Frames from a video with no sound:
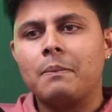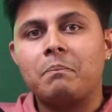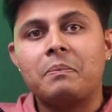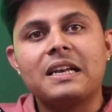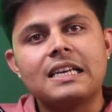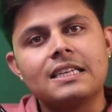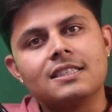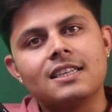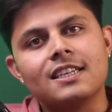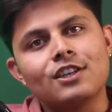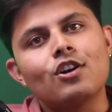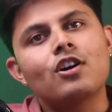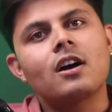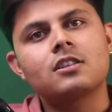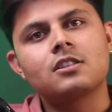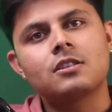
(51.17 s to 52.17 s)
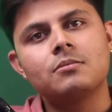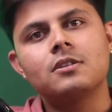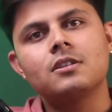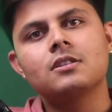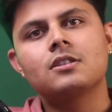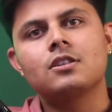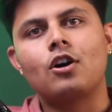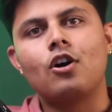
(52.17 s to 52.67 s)
pleasing your
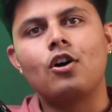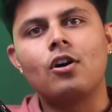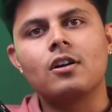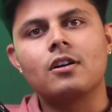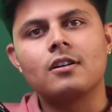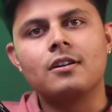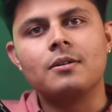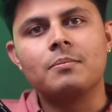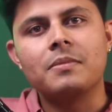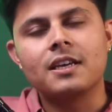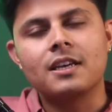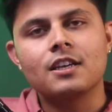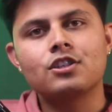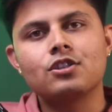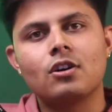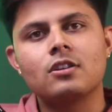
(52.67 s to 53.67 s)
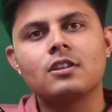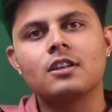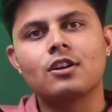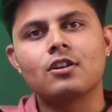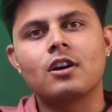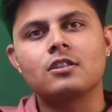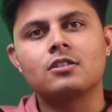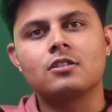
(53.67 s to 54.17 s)
customers, or making sure that
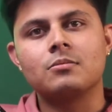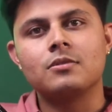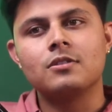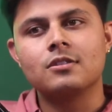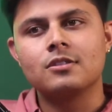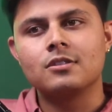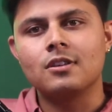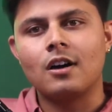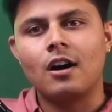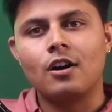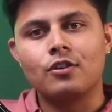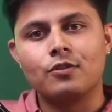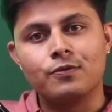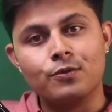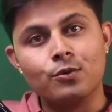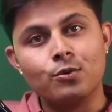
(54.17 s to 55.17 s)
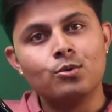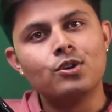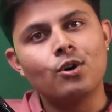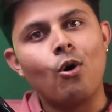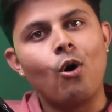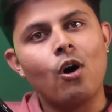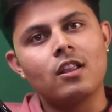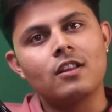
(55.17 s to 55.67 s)
your customers are wooed
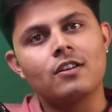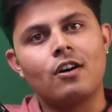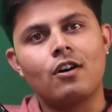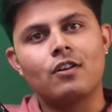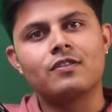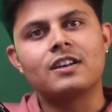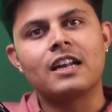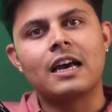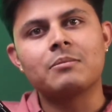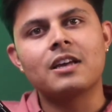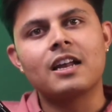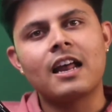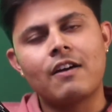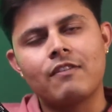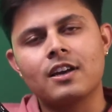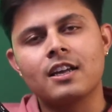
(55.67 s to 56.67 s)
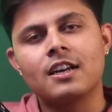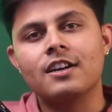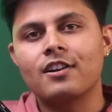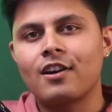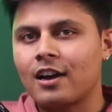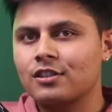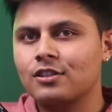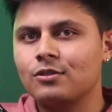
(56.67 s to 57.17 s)
all of the time they are having an
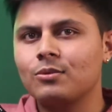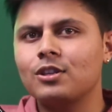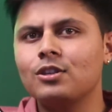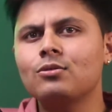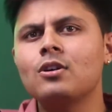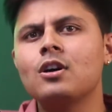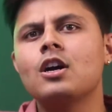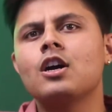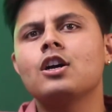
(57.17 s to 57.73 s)
interaction with you,